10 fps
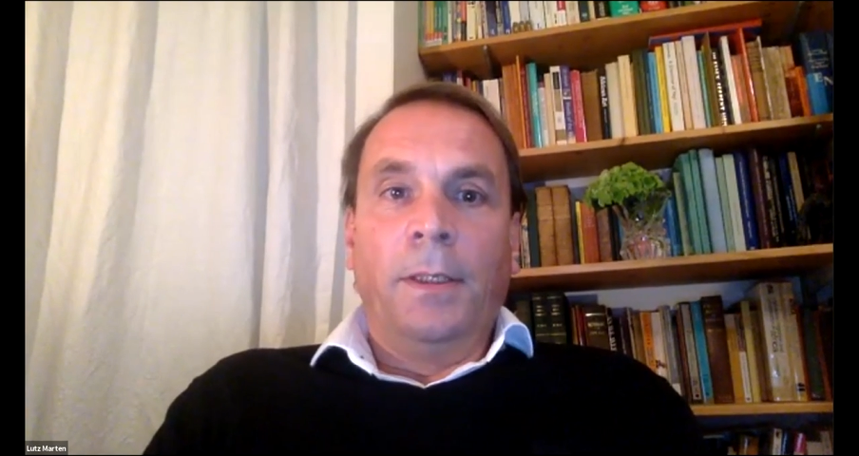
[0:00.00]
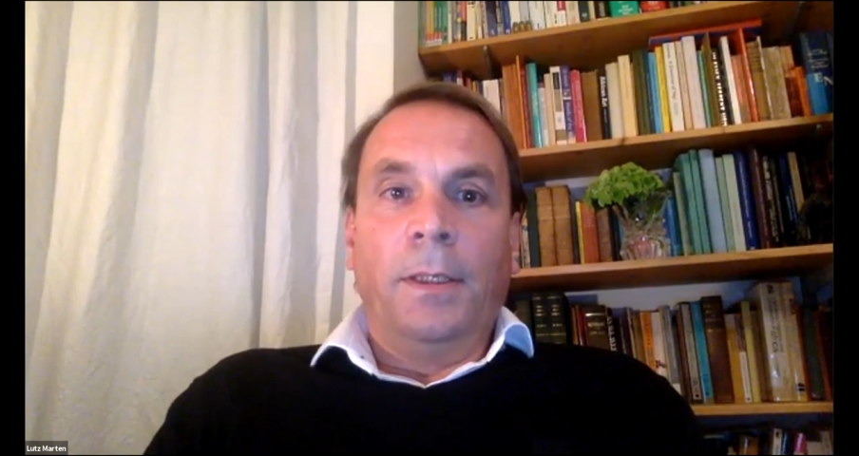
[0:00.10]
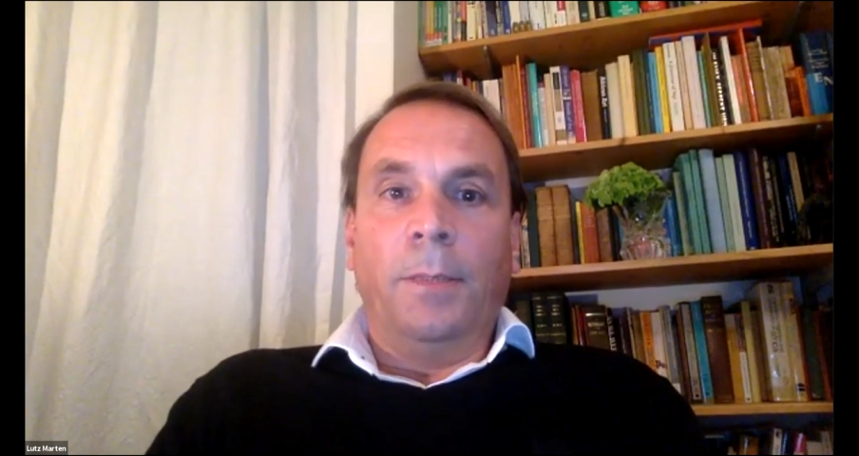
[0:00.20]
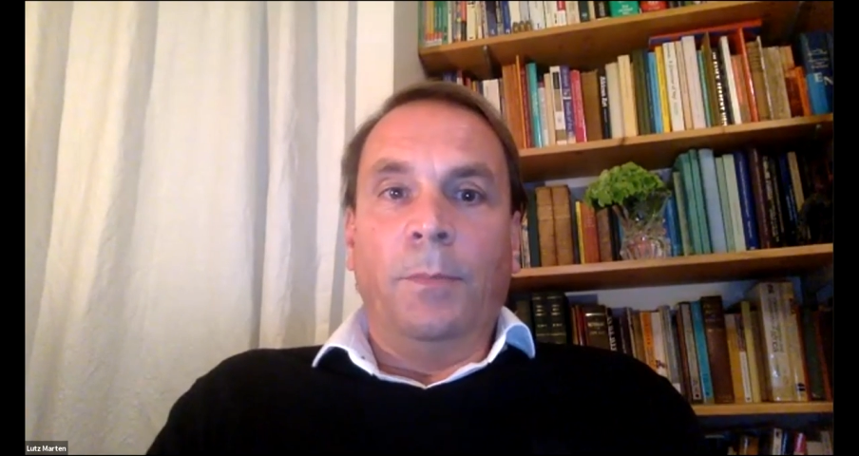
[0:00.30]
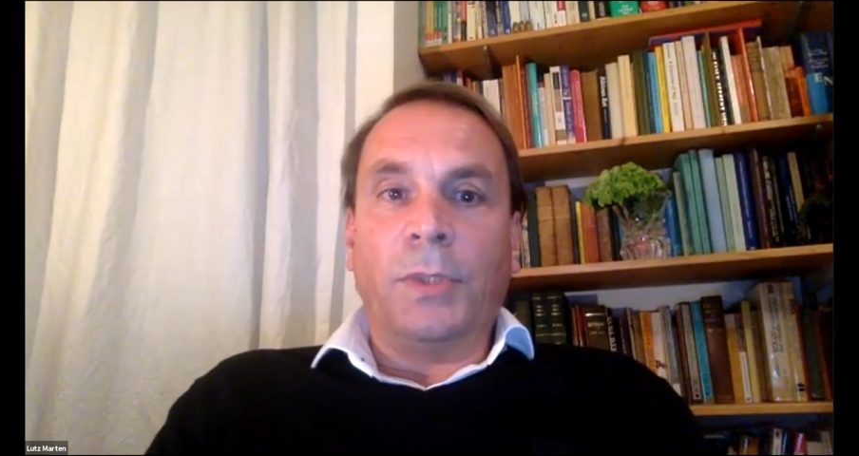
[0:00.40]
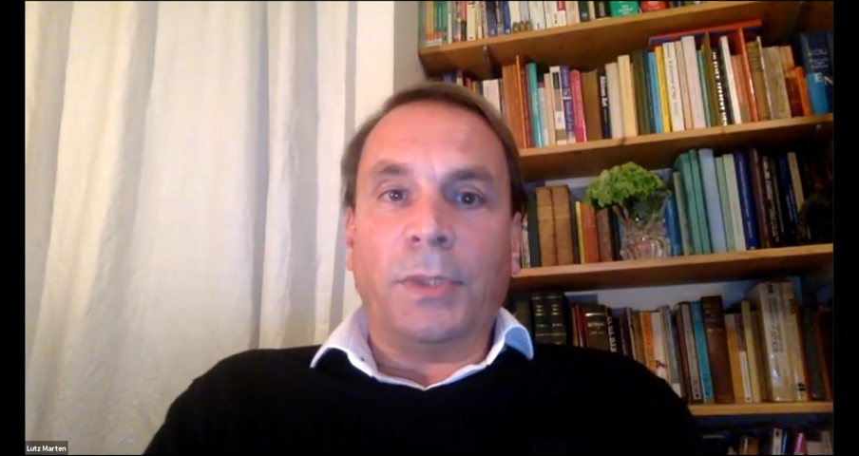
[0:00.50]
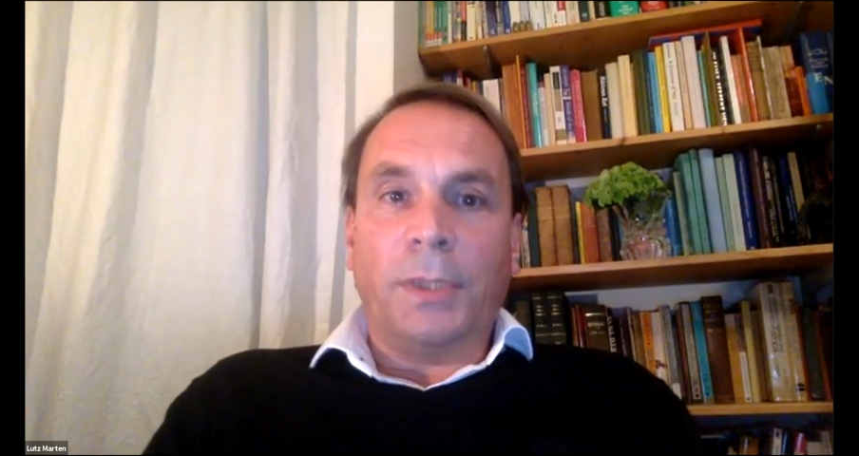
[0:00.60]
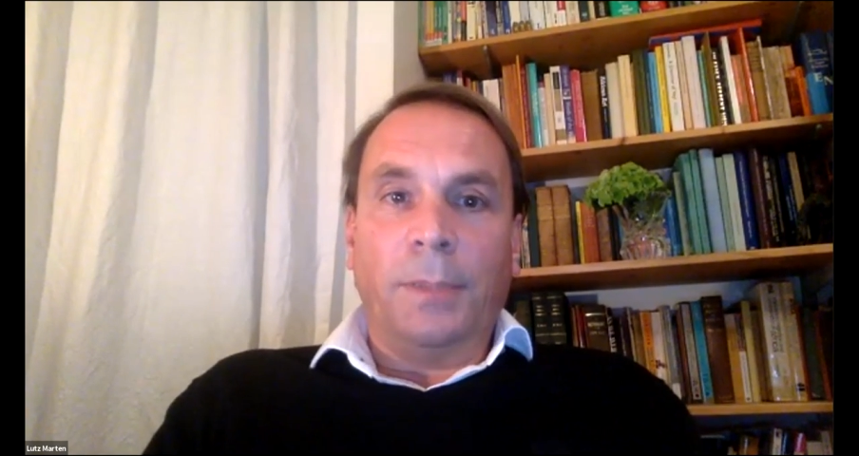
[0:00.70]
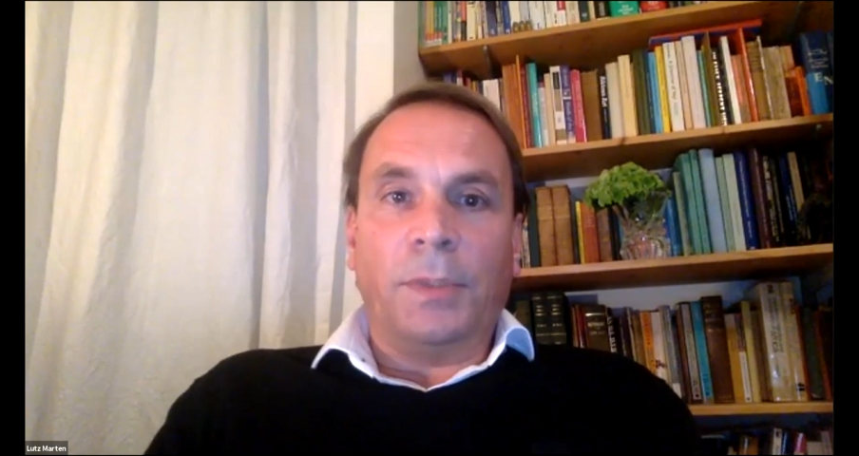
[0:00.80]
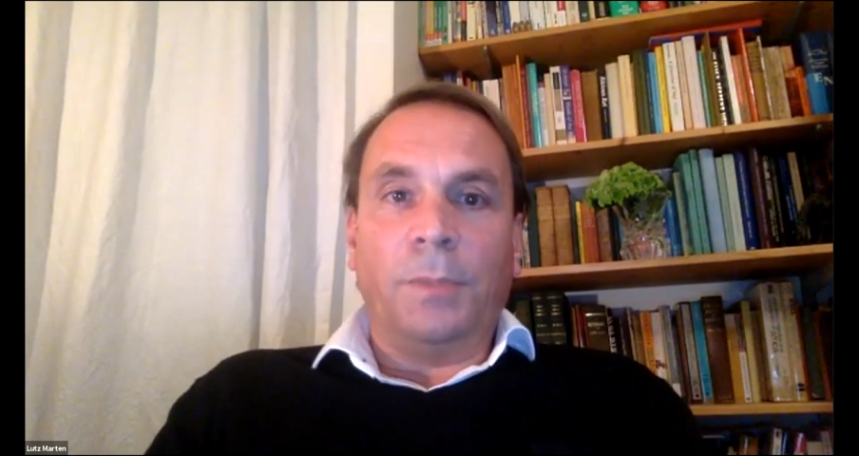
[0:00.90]
um,
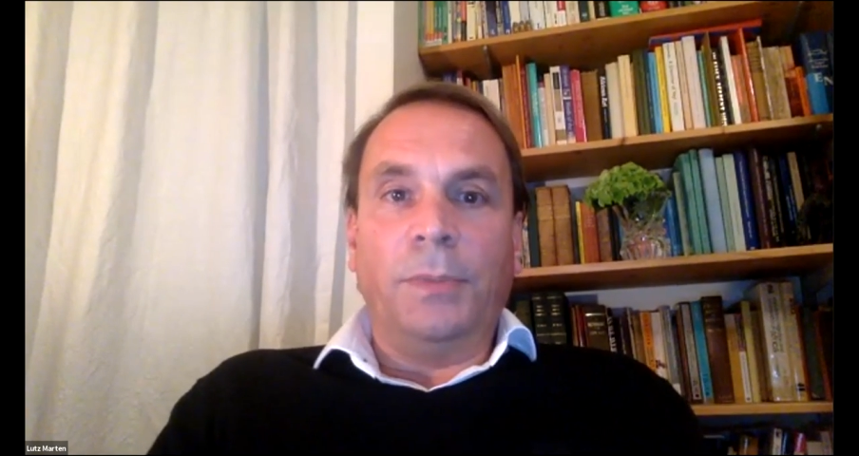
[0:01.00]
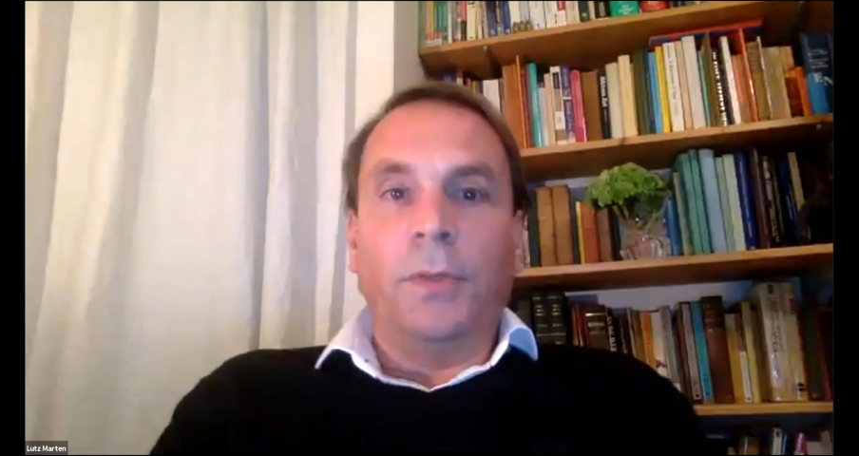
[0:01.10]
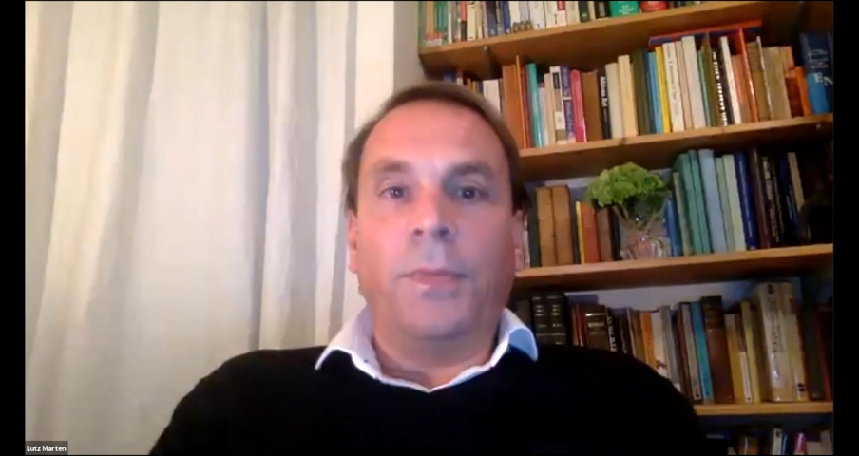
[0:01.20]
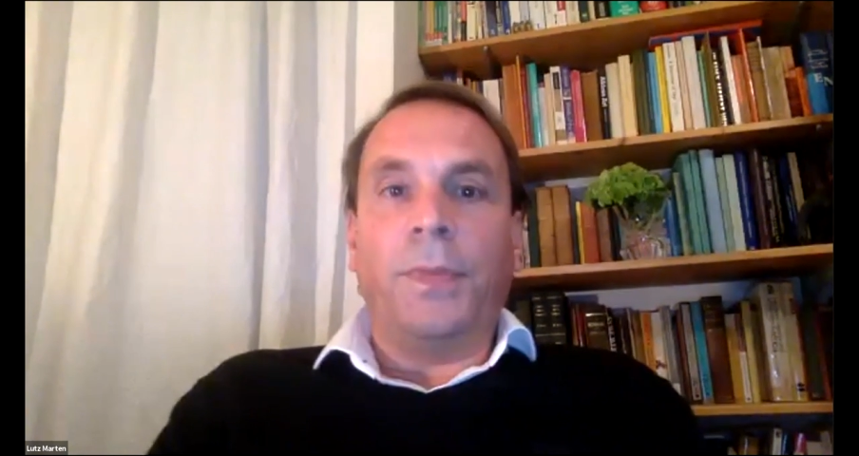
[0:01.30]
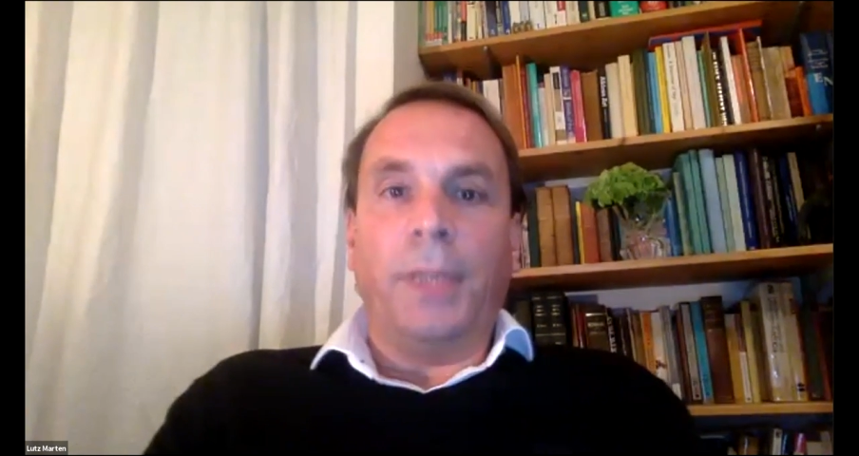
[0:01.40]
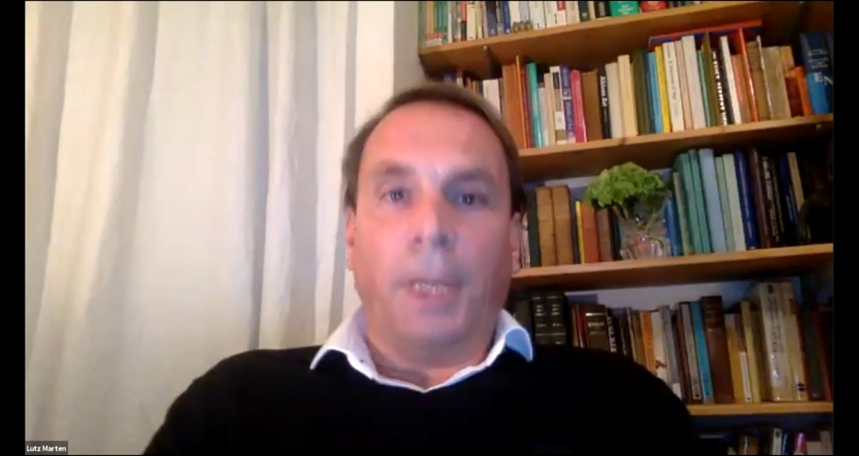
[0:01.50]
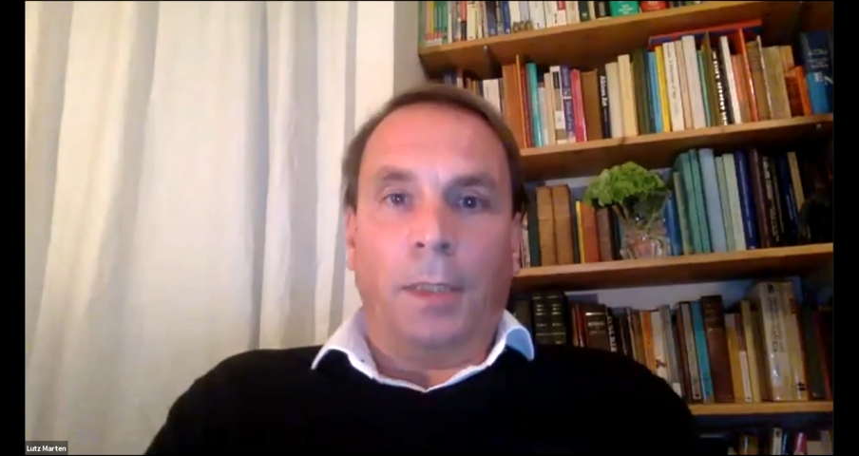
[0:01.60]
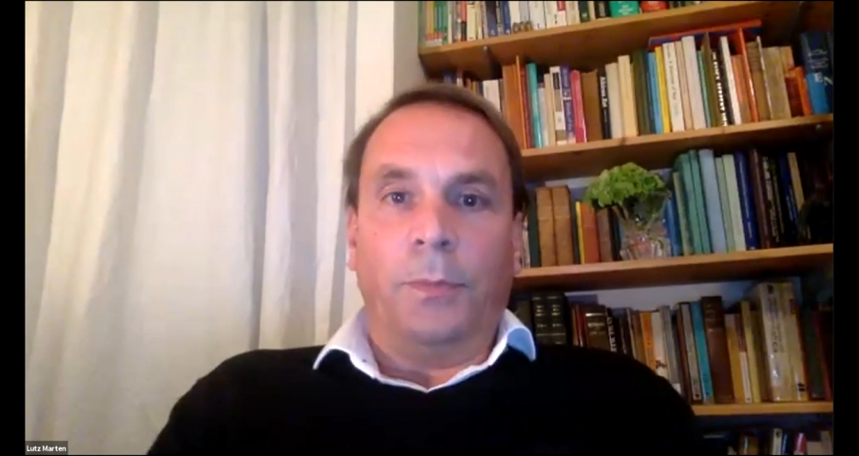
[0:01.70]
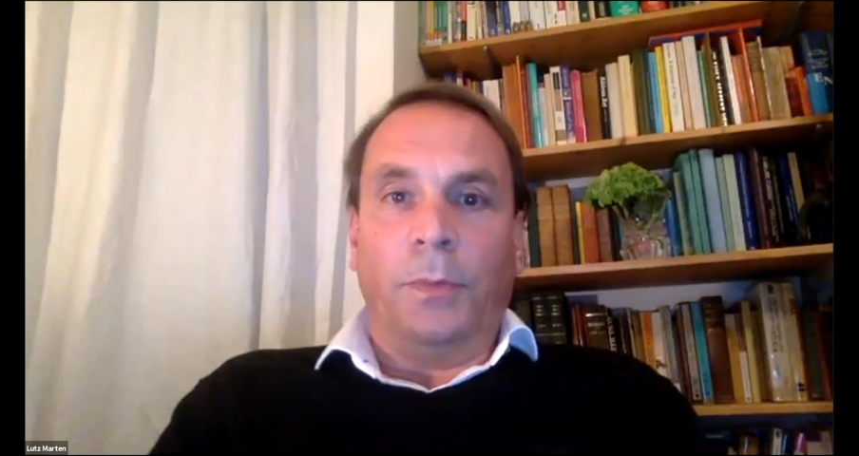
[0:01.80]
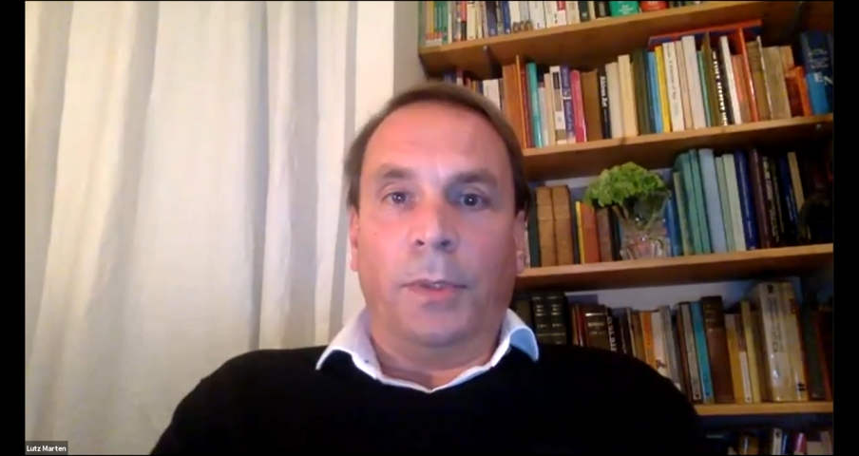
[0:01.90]
Muslims Beyond the
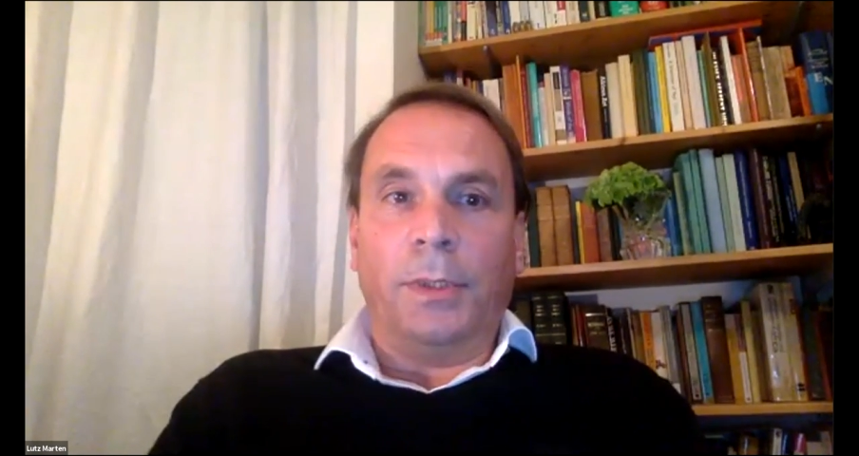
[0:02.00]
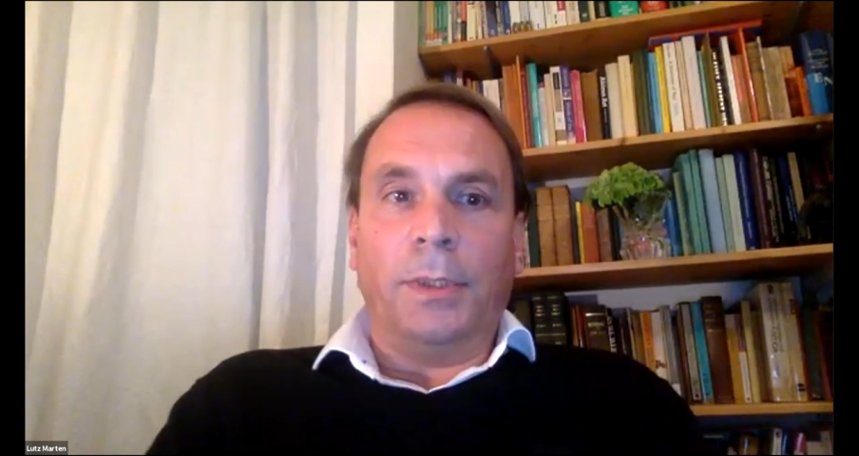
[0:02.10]
Arab World,